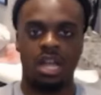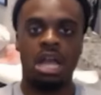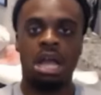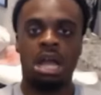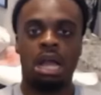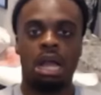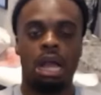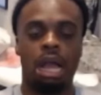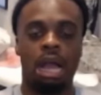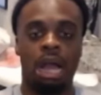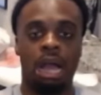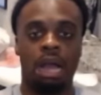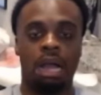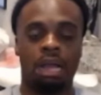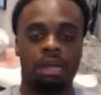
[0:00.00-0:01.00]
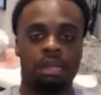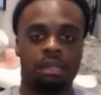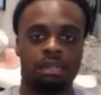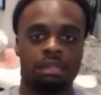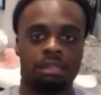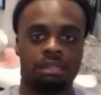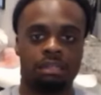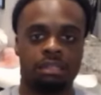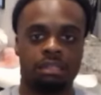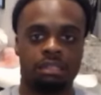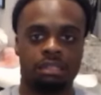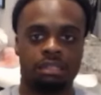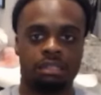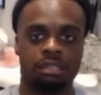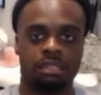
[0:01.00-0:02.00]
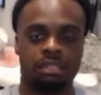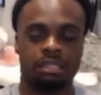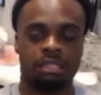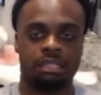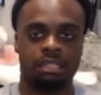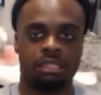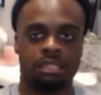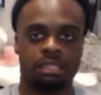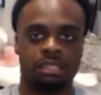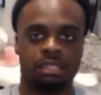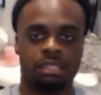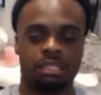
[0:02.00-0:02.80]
This person isn't speaking.